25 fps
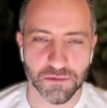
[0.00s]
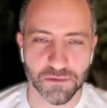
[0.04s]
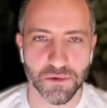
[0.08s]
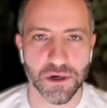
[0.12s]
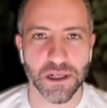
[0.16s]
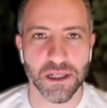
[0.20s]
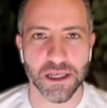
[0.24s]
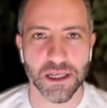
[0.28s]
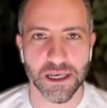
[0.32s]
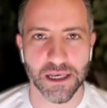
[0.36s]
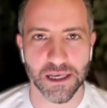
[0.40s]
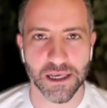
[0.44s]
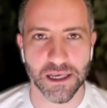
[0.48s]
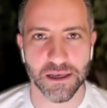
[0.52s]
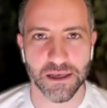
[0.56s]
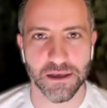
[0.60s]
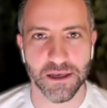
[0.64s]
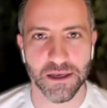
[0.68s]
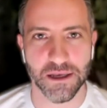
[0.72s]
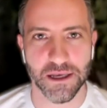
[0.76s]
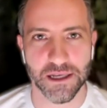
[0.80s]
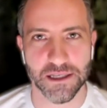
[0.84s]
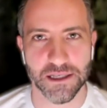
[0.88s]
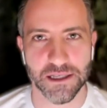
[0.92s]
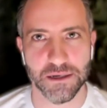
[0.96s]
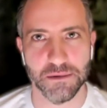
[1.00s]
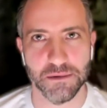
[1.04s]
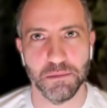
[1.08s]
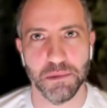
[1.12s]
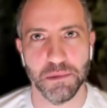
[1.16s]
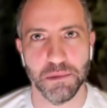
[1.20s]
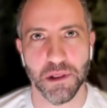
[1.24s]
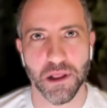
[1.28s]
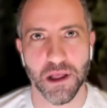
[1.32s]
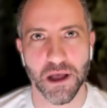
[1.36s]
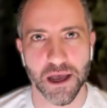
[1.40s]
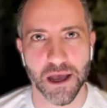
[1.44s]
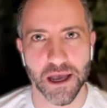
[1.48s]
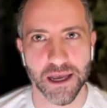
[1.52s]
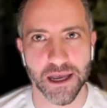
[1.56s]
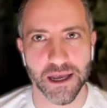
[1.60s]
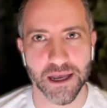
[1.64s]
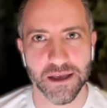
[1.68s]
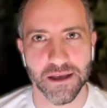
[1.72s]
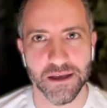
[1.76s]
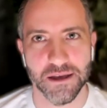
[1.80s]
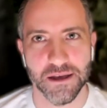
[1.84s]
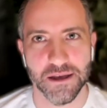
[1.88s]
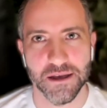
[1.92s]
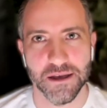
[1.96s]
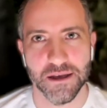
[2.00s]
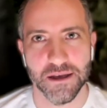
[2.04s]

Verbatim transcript: really it's implying